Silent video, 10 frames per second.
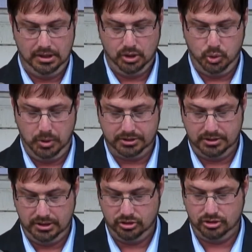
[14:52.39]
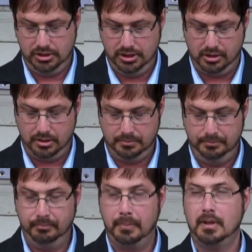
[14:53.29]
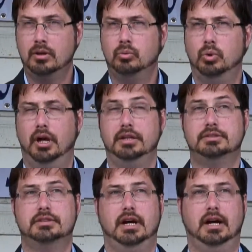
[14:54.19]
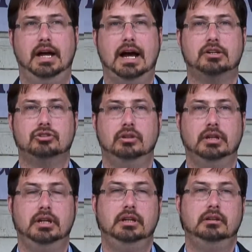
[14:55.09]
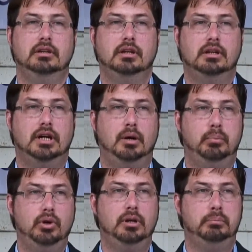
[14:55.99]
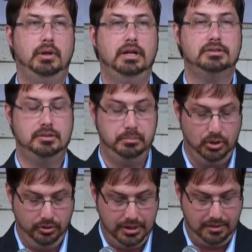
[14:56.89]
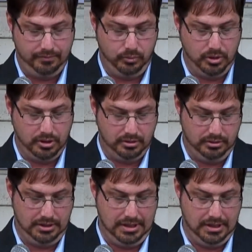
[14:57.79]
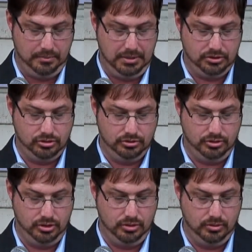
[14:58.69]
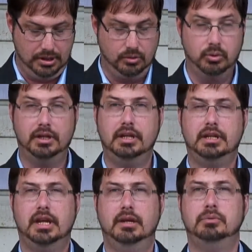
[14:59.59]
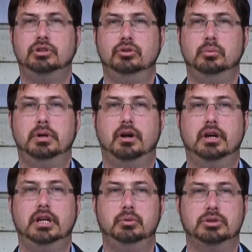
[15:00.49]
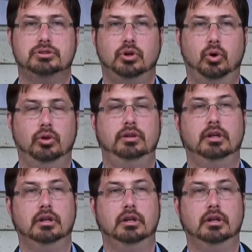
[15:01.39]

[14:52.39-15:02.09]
who was an engineer, was actually put in place to build that fort that I had mentioned to you. And when he came to Newbury, he was told,